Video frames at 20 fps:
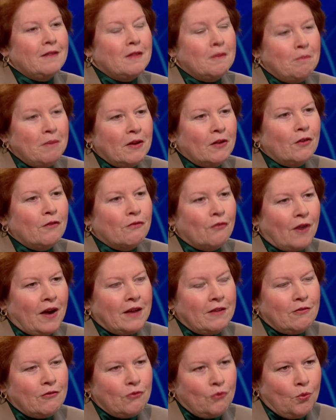the Bill of
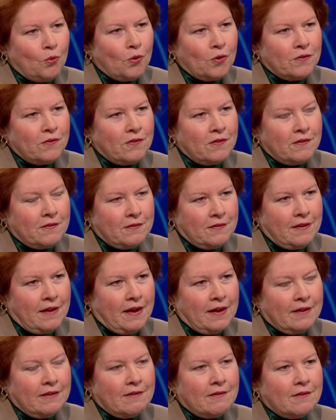Rights towards the
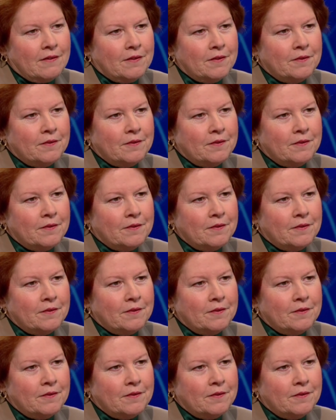states.